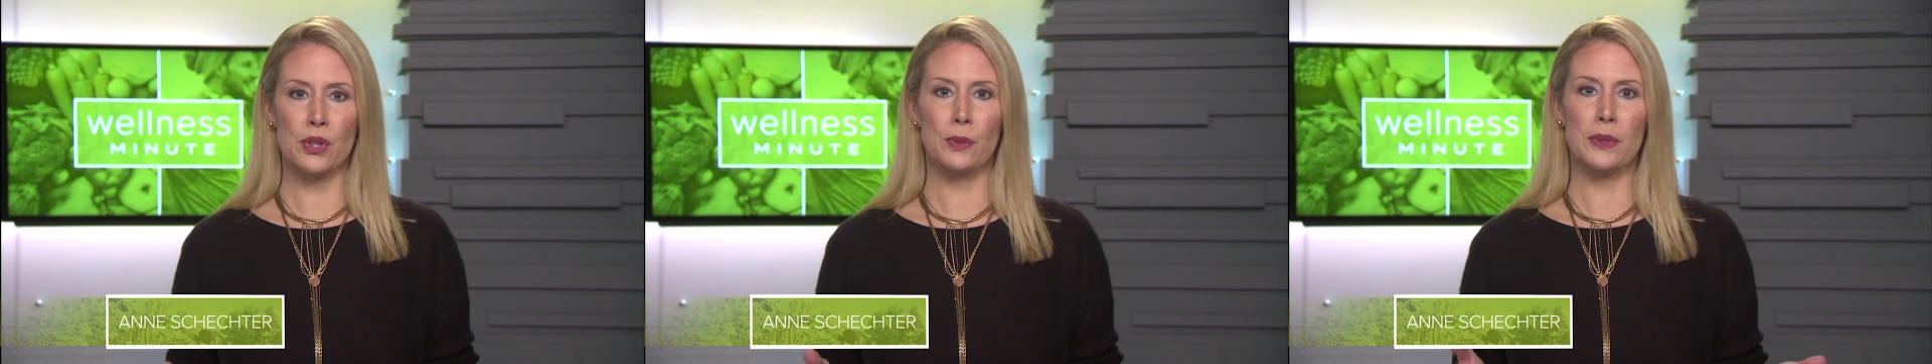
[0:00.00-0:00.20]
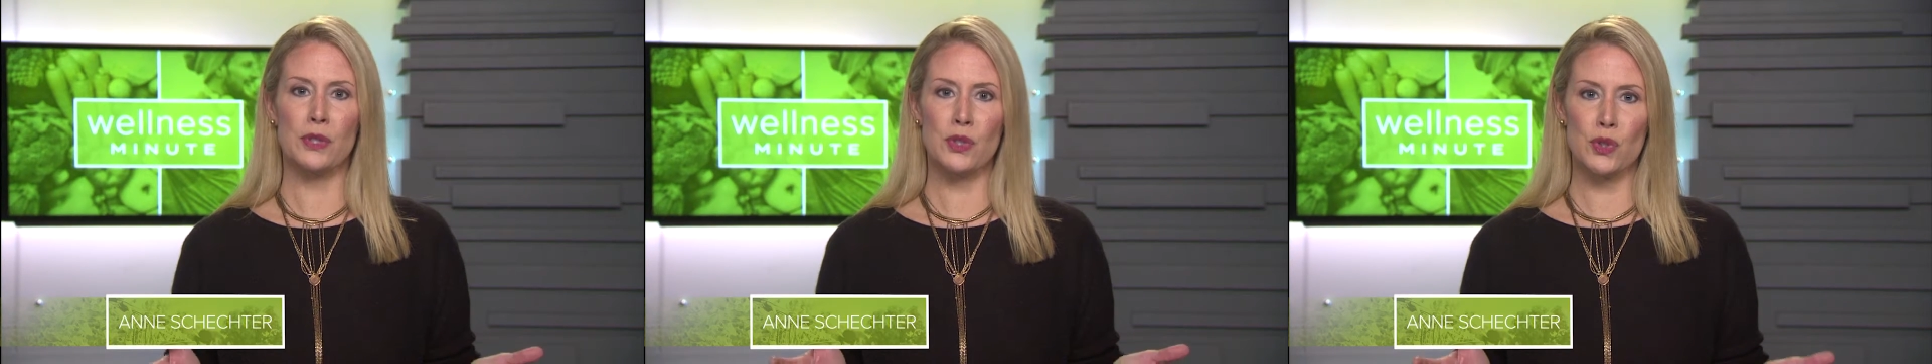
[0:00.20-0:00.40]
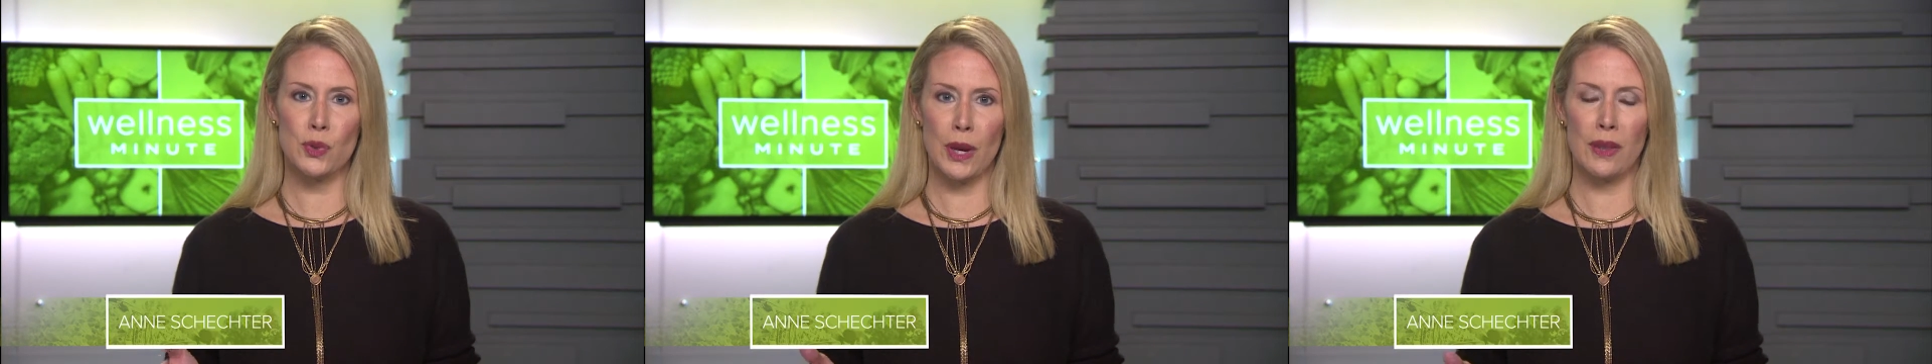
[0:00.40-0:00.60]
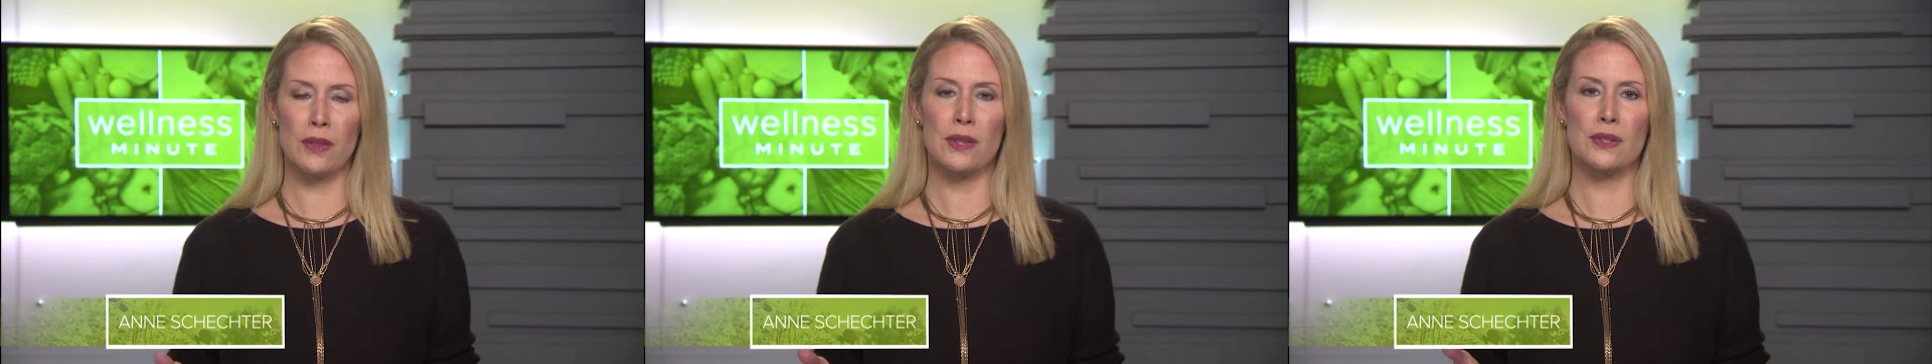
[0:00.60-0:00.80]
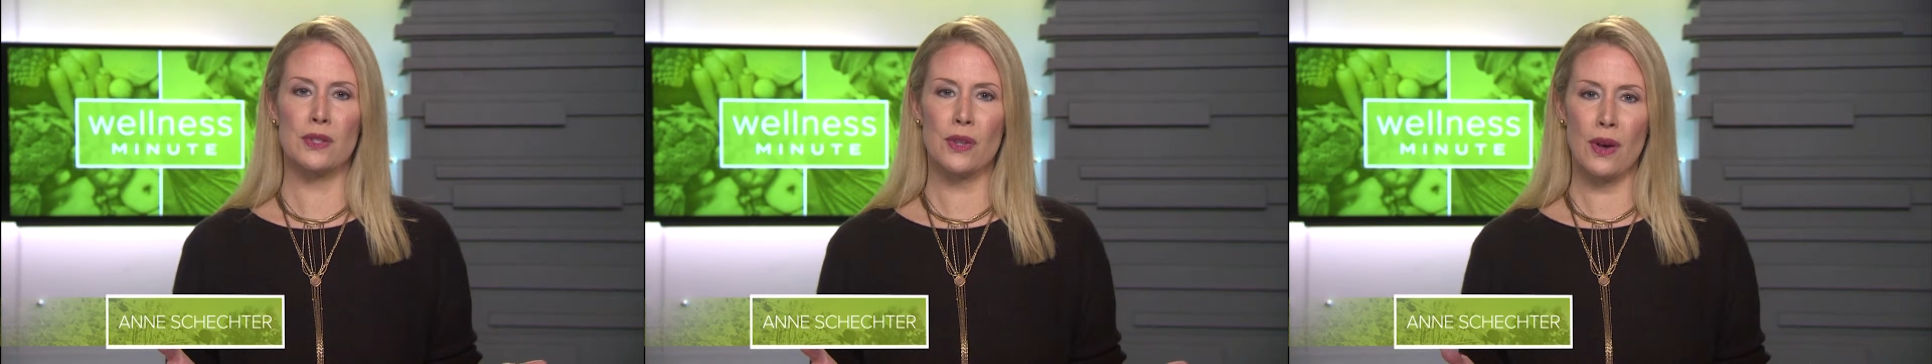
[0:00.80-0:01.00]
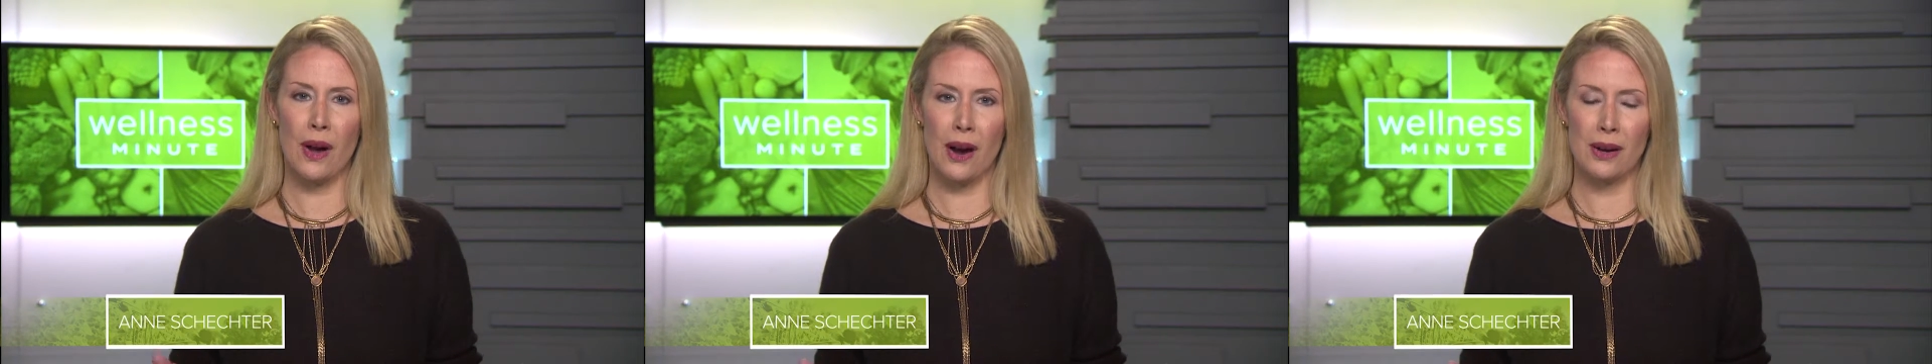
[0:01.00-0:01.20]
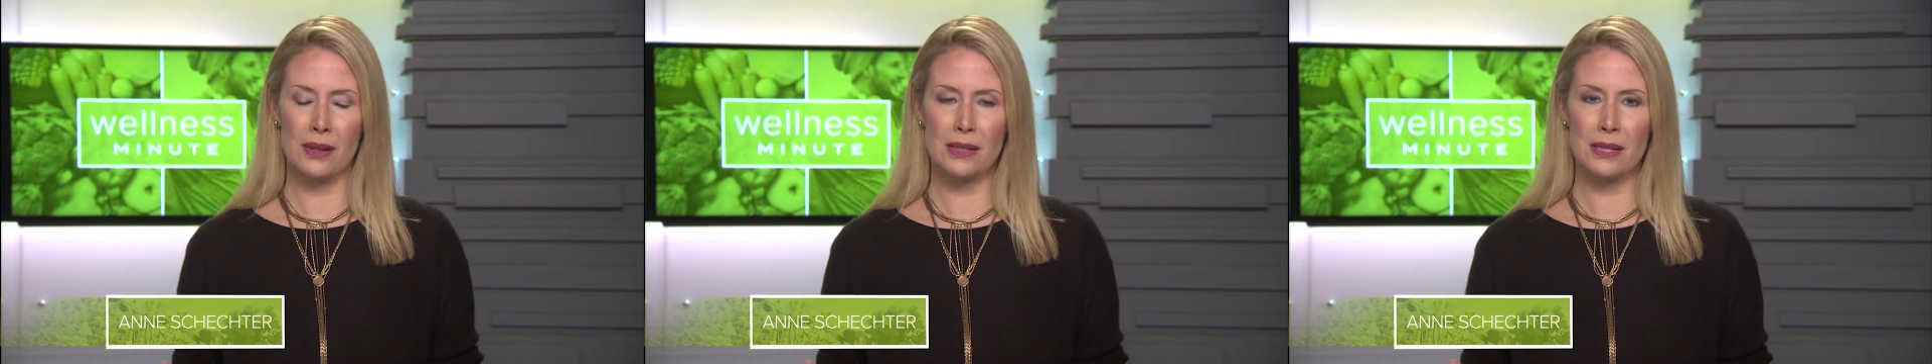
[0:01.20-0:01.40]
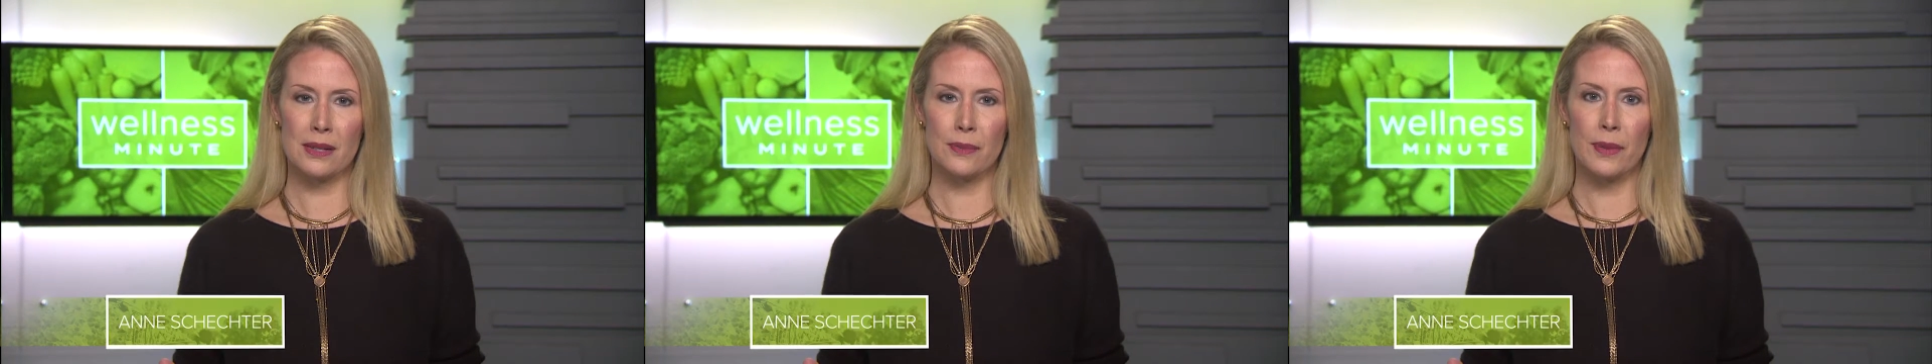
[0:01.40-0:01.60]
which strengthens the
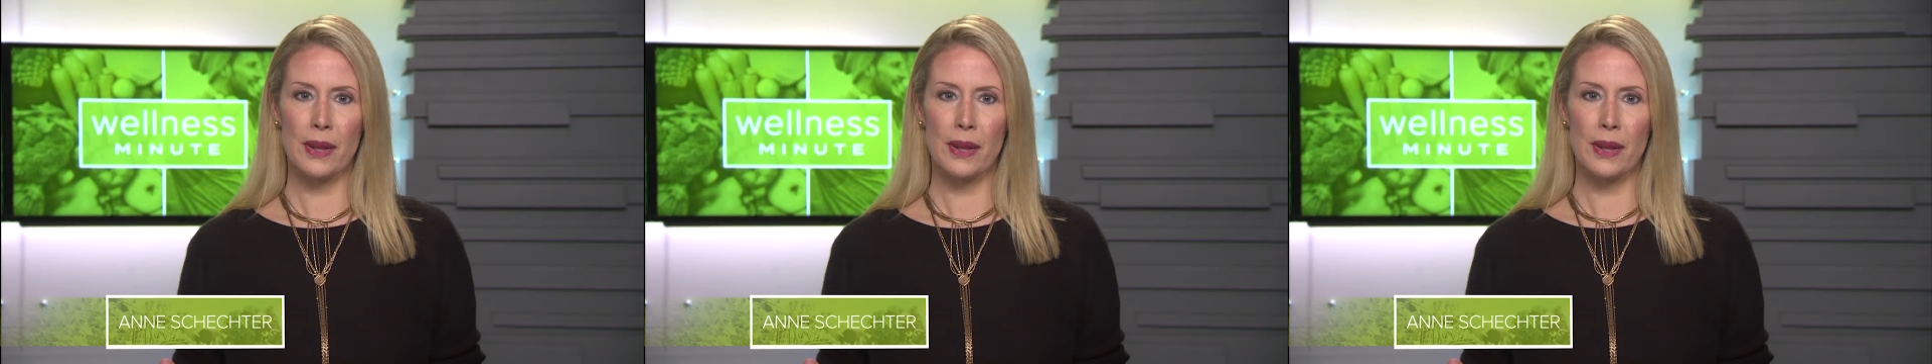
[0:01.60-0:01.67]
heart.